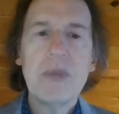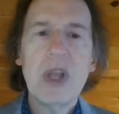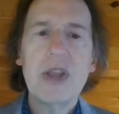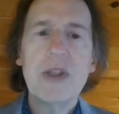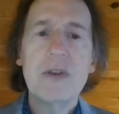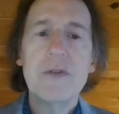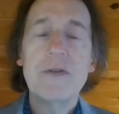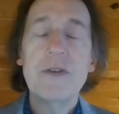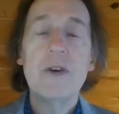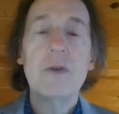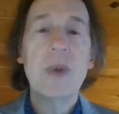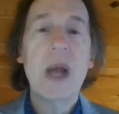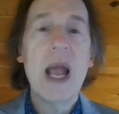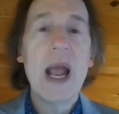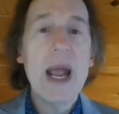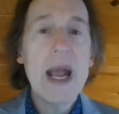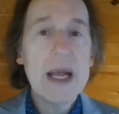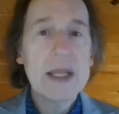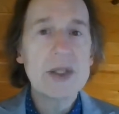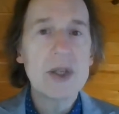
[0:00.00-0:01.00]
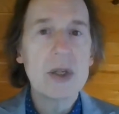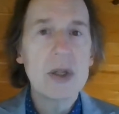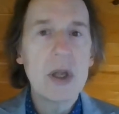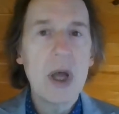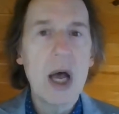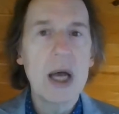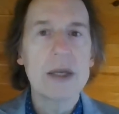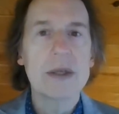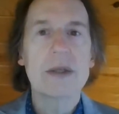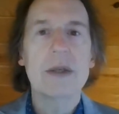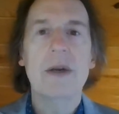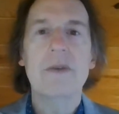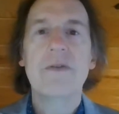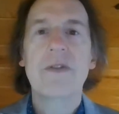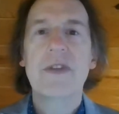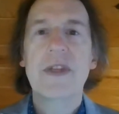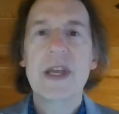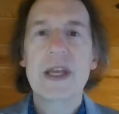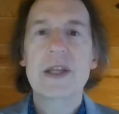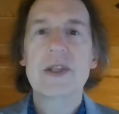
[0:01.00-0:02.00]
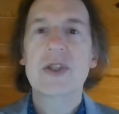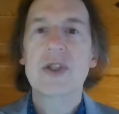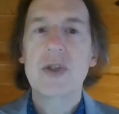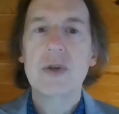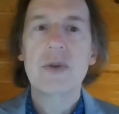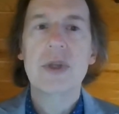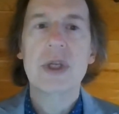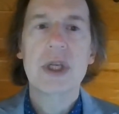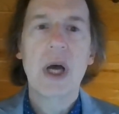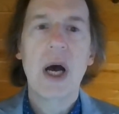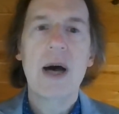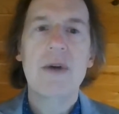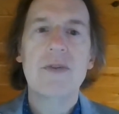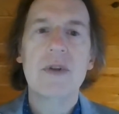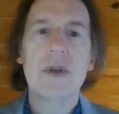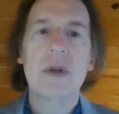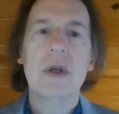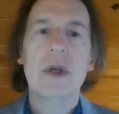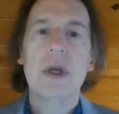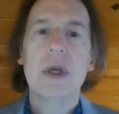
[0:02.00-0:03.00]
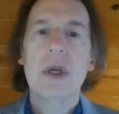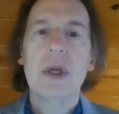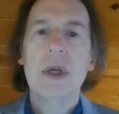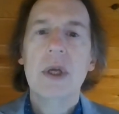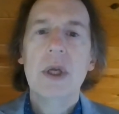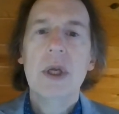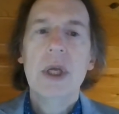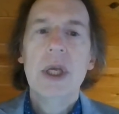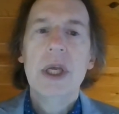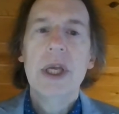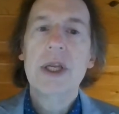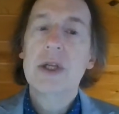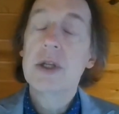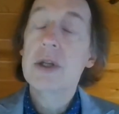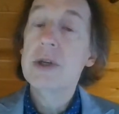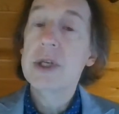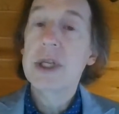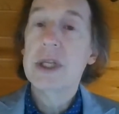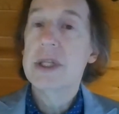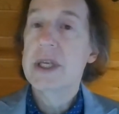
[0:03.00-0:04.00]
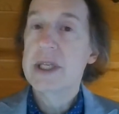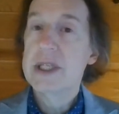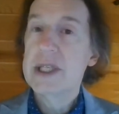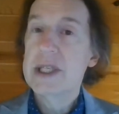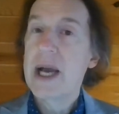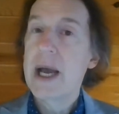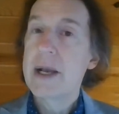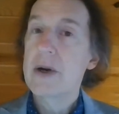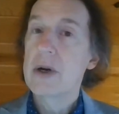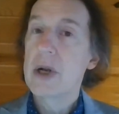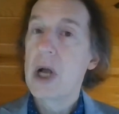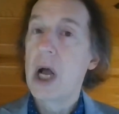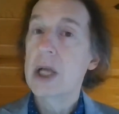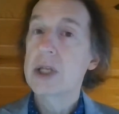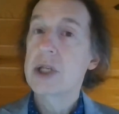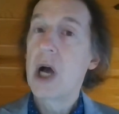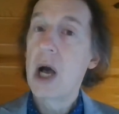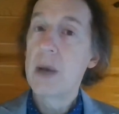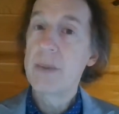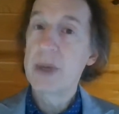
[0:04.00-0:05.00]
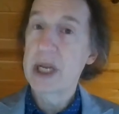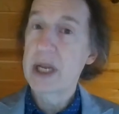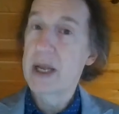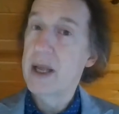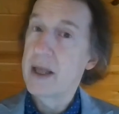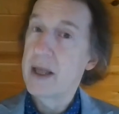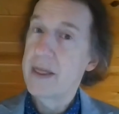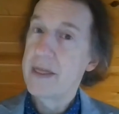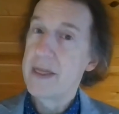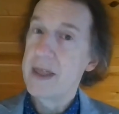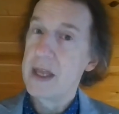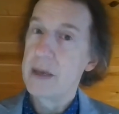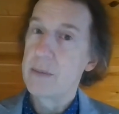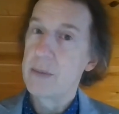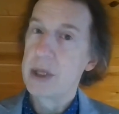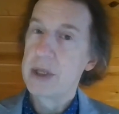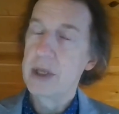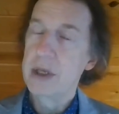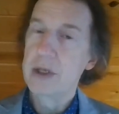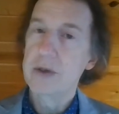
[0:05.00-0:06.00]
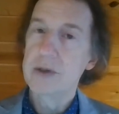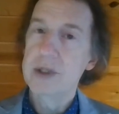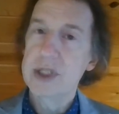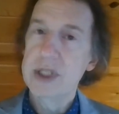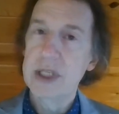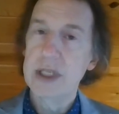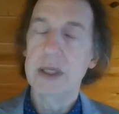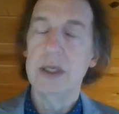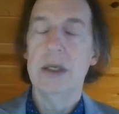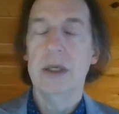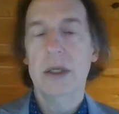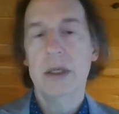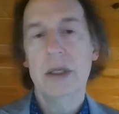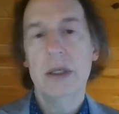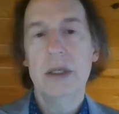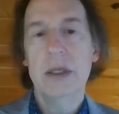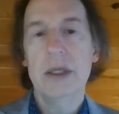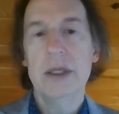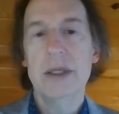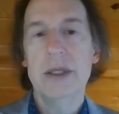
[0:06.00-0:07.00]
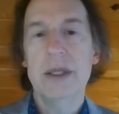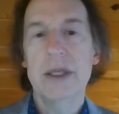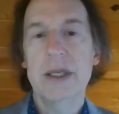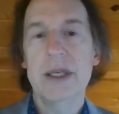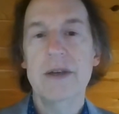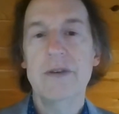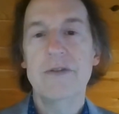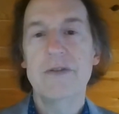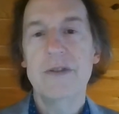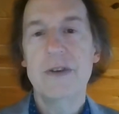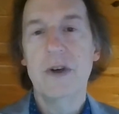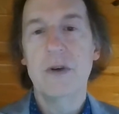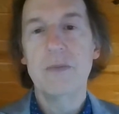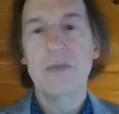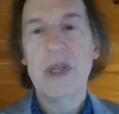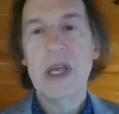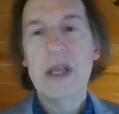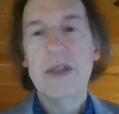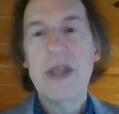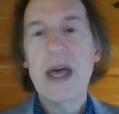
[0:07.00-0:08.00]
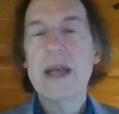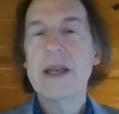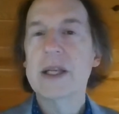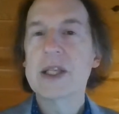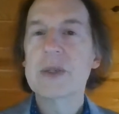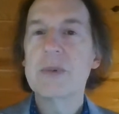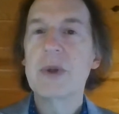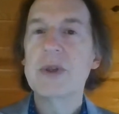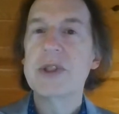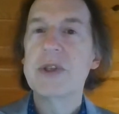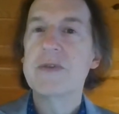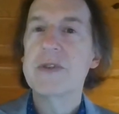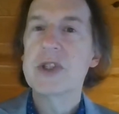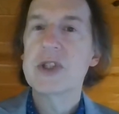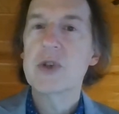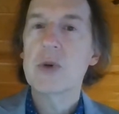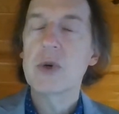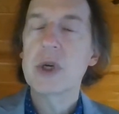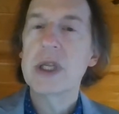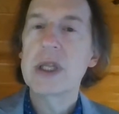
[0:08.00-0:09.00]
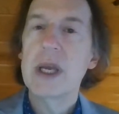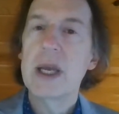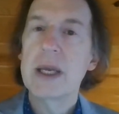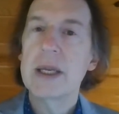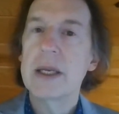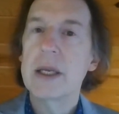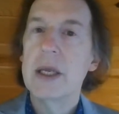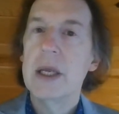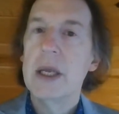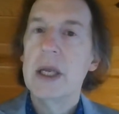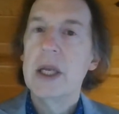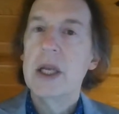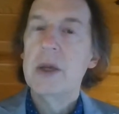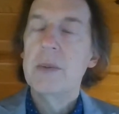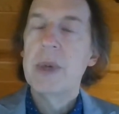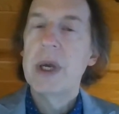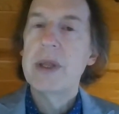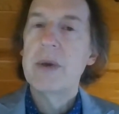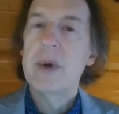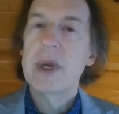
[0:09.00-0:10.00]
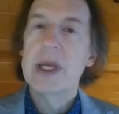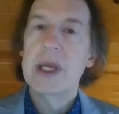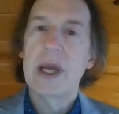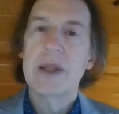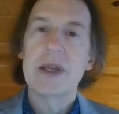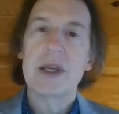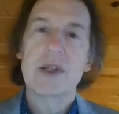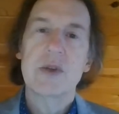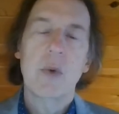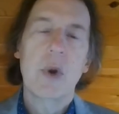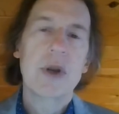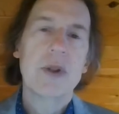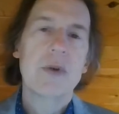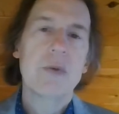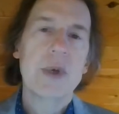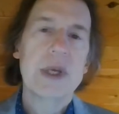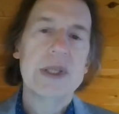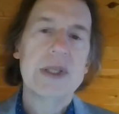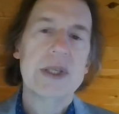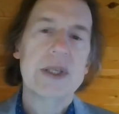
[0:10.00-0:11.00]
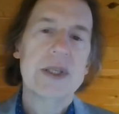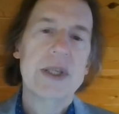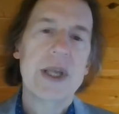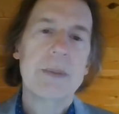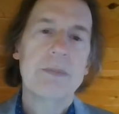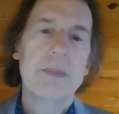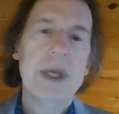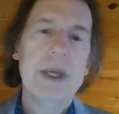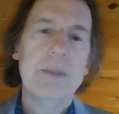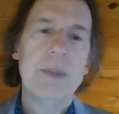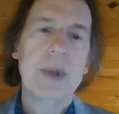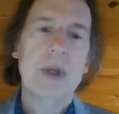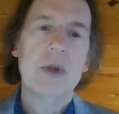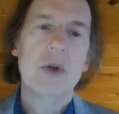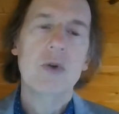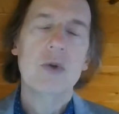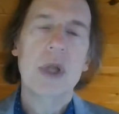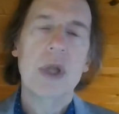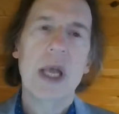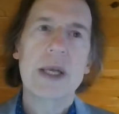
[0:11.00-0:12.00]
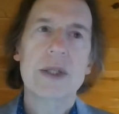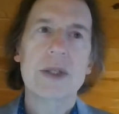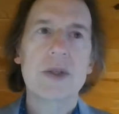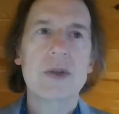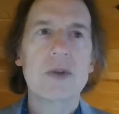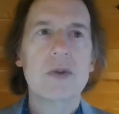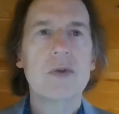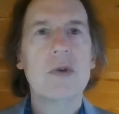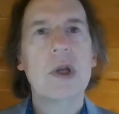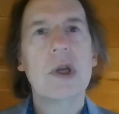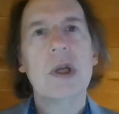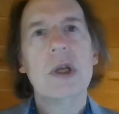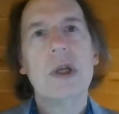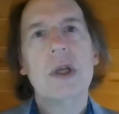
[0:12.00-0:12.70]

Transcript: the film adds a lot of things to the novel, including the entire atomic theme that you see in the film. That explosive storyline, by the way, I think is one of the reasons that people who like to